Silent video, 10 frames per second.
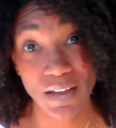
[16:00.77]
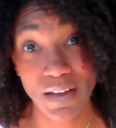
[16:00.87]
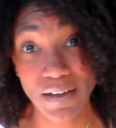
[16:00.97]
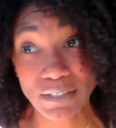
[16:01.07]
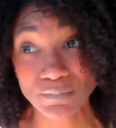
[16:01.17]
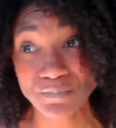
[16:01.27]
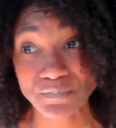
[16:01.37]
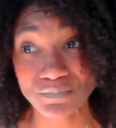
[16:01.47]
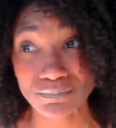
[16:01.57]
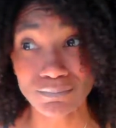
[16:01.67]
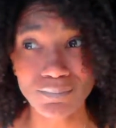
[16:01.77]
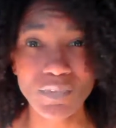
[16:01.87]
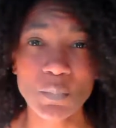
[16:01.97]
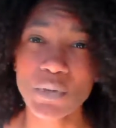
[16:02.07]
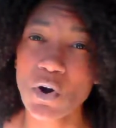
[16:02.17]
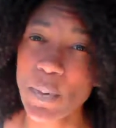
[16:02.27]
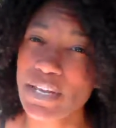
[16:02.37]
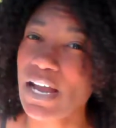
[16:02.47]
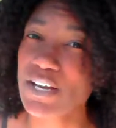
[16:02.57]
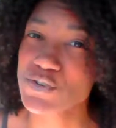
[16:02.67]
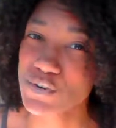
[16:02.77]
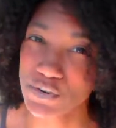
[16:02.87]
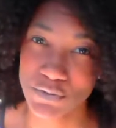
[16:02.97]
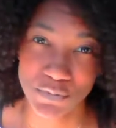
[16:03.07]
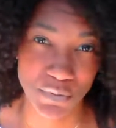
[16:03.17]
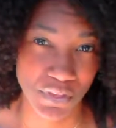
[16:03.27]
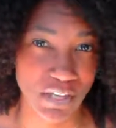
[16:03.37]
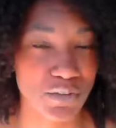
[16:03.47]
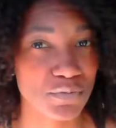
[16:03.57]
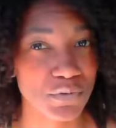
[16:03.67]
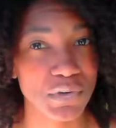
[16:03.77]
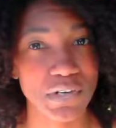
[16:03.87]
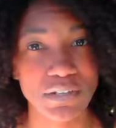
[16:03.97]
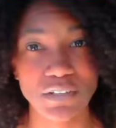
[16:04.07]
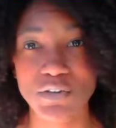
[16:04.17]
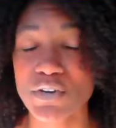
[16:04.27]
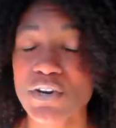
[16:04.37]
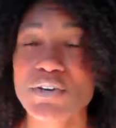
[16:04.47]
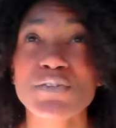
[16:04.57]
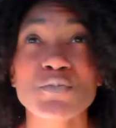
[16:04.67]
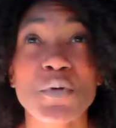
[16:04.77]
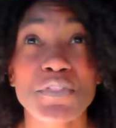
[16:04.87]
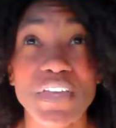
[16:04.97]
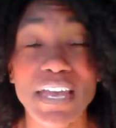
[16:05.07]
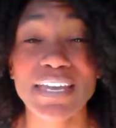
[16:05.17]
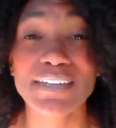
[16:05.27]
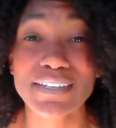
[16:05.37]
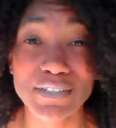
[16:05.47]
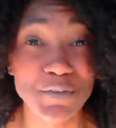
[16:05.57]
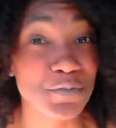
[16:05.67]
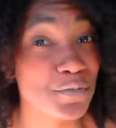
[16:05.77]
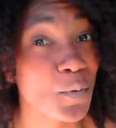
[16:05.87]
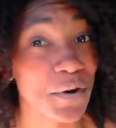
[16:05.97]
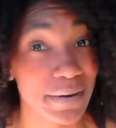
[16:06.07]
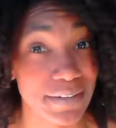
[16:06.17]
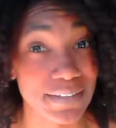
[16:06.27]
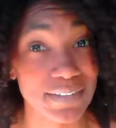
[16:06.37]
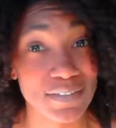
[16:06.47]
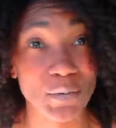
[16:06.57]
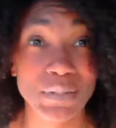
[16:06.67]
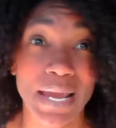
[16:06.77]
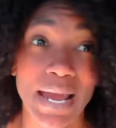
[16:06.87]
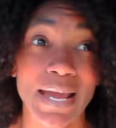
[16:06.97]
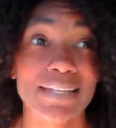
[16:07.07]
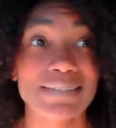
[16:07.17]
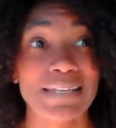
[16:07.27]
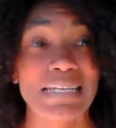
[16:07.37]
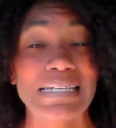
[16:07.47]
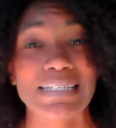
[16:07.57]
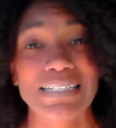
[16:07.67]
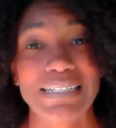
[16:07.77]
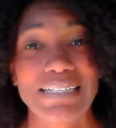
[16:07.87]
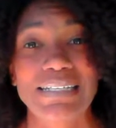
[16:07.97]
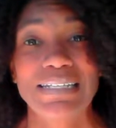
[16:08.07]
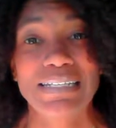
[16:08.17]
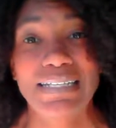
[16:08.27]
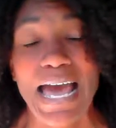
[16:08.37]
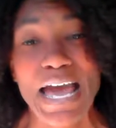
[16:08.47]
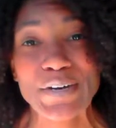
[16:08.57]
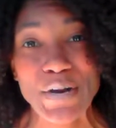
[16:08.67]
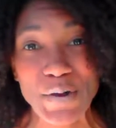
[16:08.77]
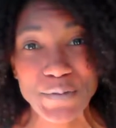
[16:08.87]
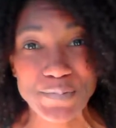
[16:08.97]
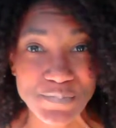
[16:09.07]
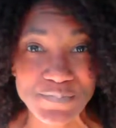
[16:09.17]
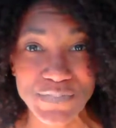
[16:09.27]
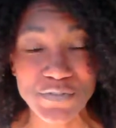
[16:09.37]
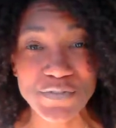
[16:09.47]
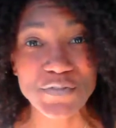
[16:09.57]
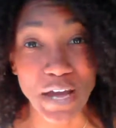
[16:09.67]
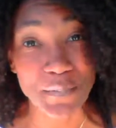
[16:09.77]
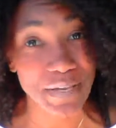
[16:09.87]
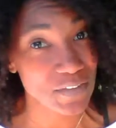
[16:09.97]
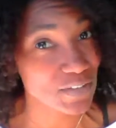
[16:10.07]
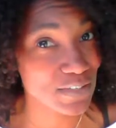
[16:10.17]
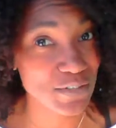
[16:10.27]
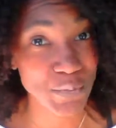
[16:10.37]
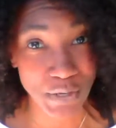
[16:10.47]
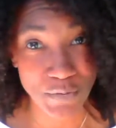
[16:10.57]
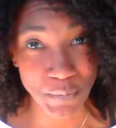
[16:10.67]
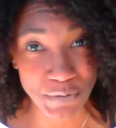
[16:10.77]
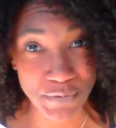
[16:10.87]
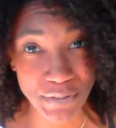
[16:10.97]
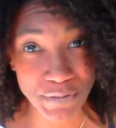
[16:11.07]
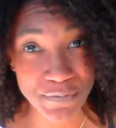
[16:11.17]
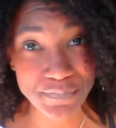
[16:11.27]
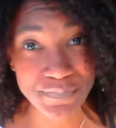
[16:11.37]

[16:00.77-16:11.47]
But oh my God, your curls will thank you for it. Your curls will thank you for it. So yeah, it's like, I don't know. You've got to make the decision, whatever works for you.